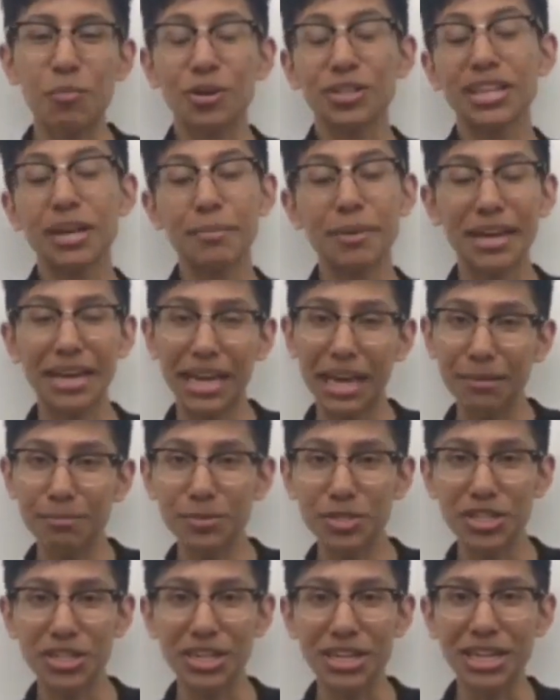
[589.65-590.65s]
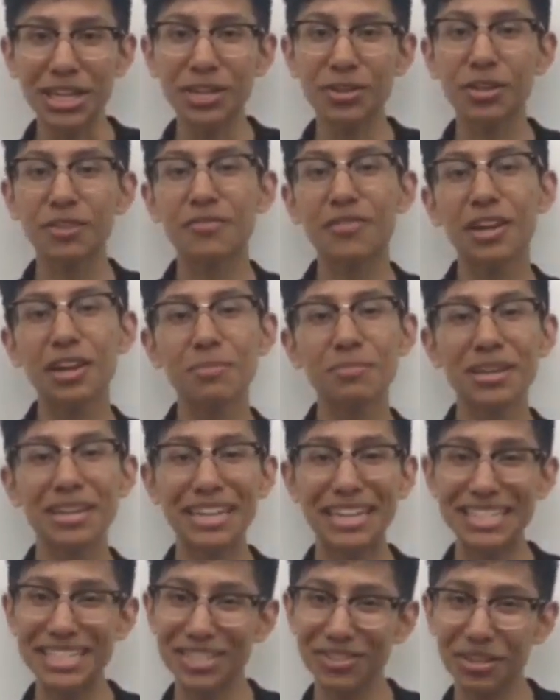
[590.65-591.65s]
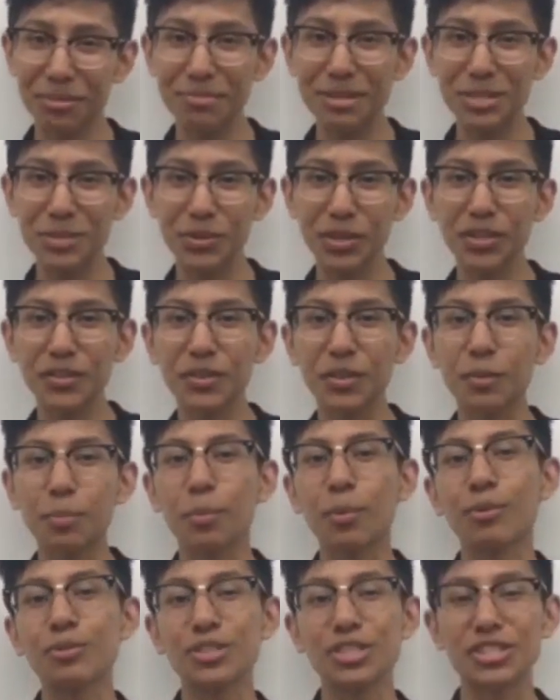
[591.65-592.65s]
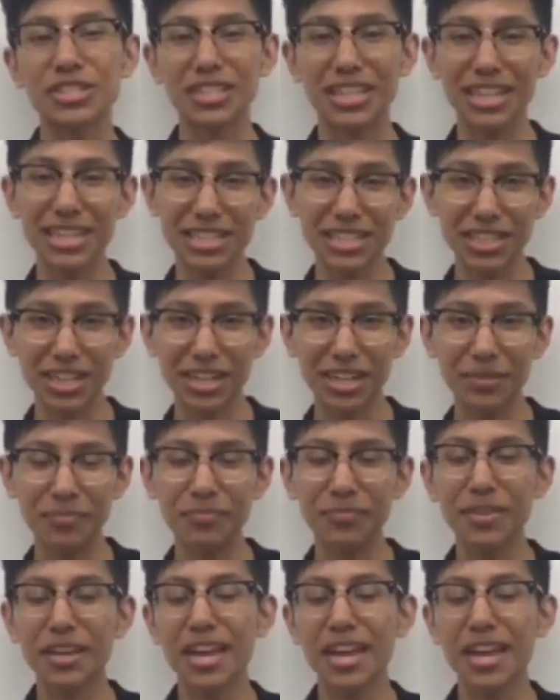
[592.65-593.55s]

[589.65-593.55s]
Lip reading: well, not my chem journey, you can follow me on Instagram and Twitter with both just GillyStar